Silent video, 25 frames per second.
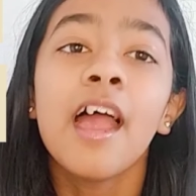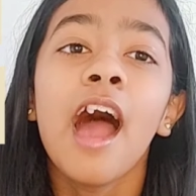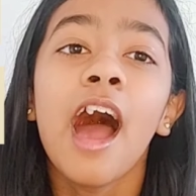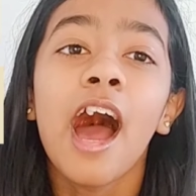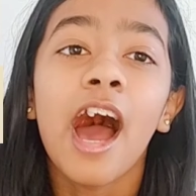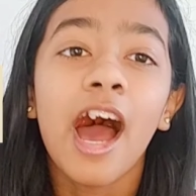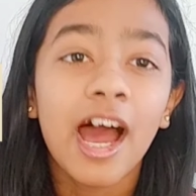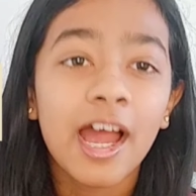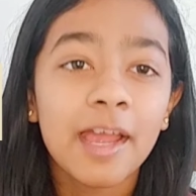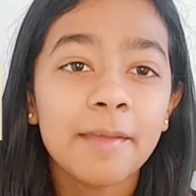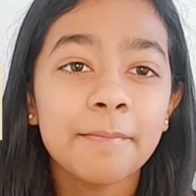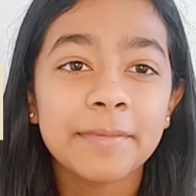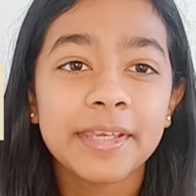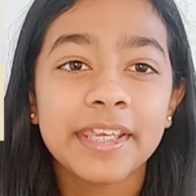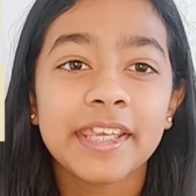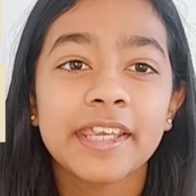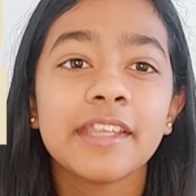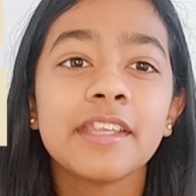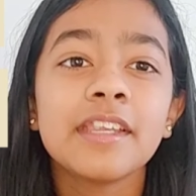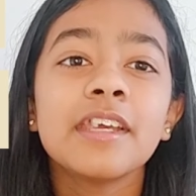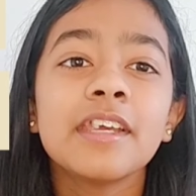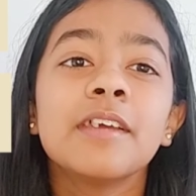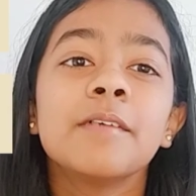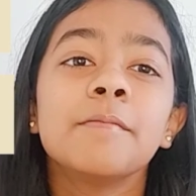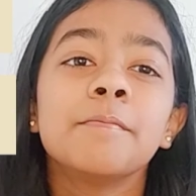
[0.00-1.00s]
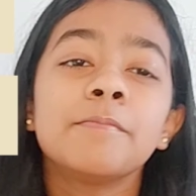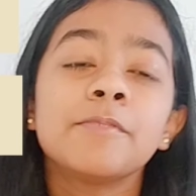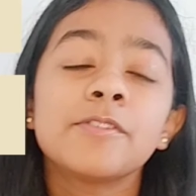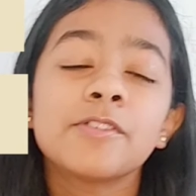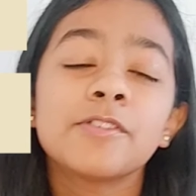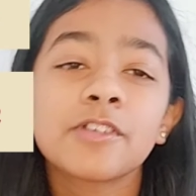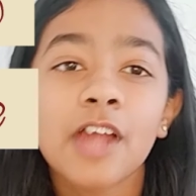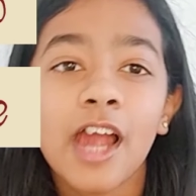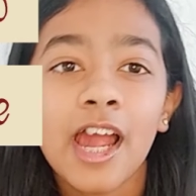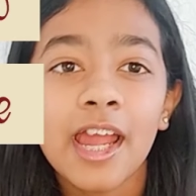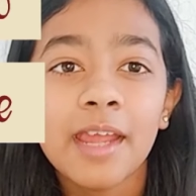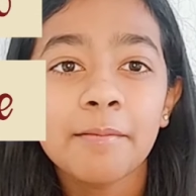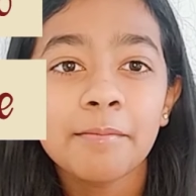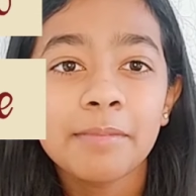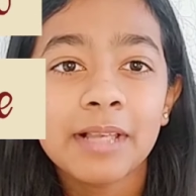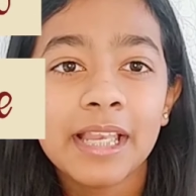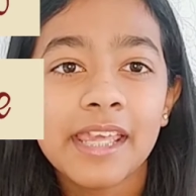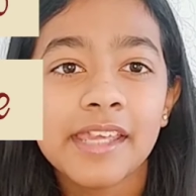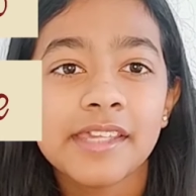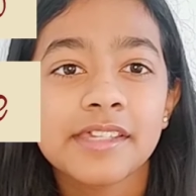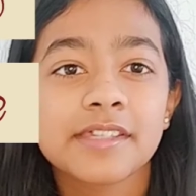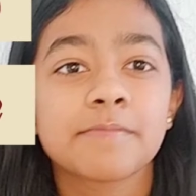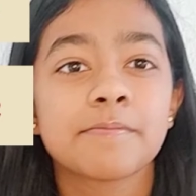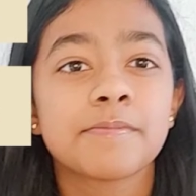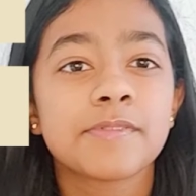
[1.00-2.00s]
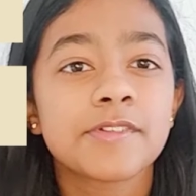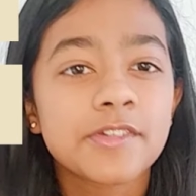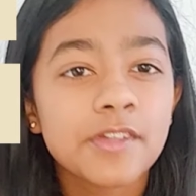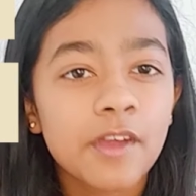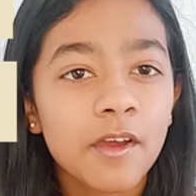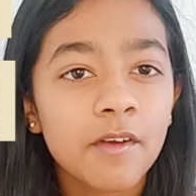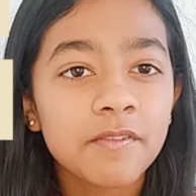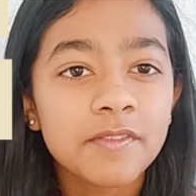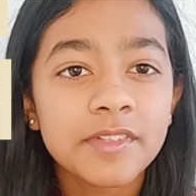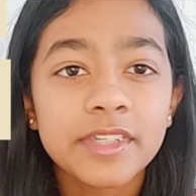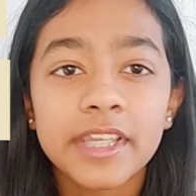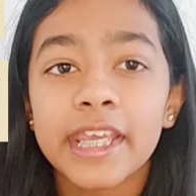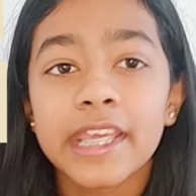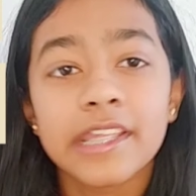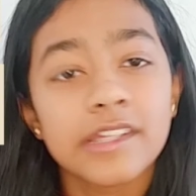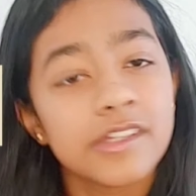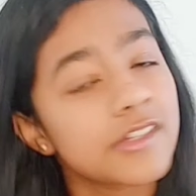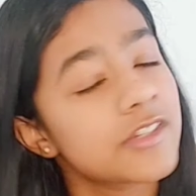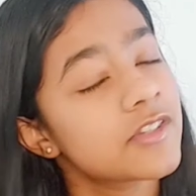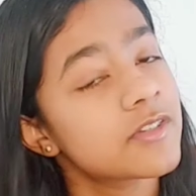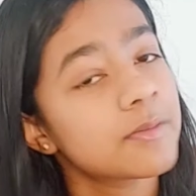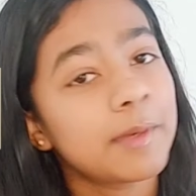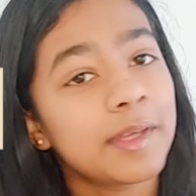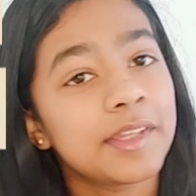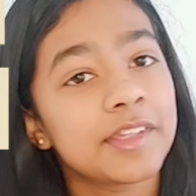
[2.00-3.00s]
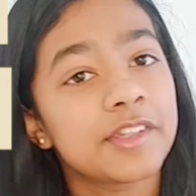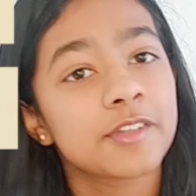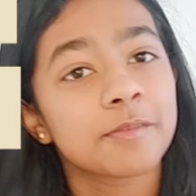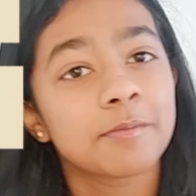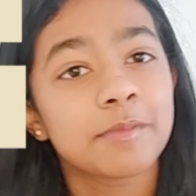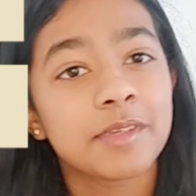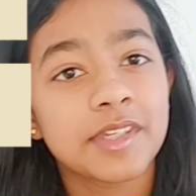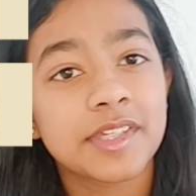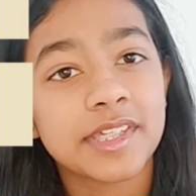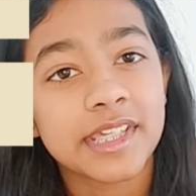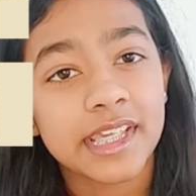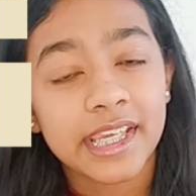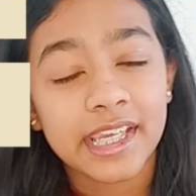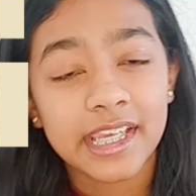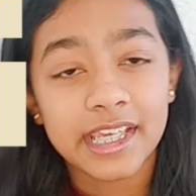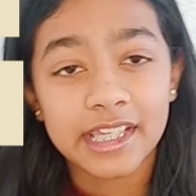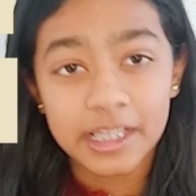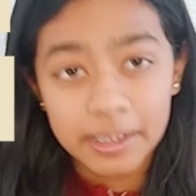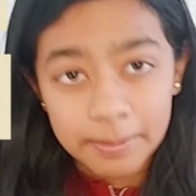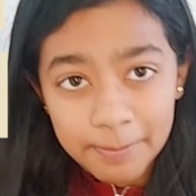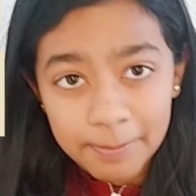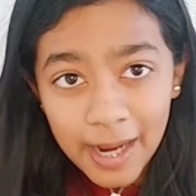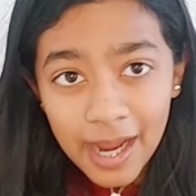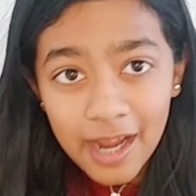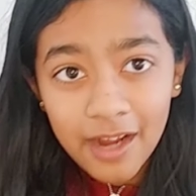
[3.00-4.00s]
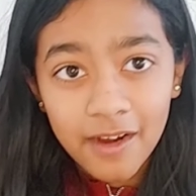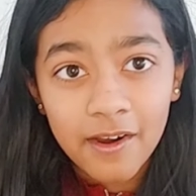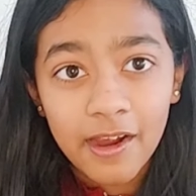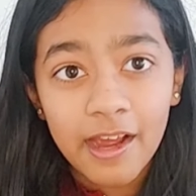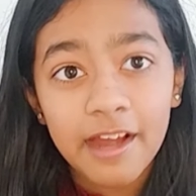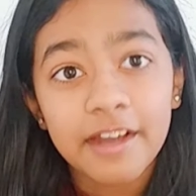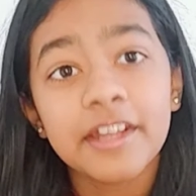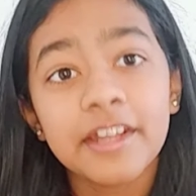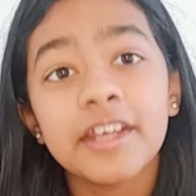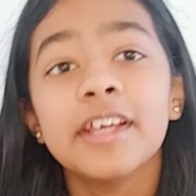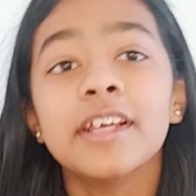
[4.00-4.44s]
I mean try and play some soft instrumental music in the background.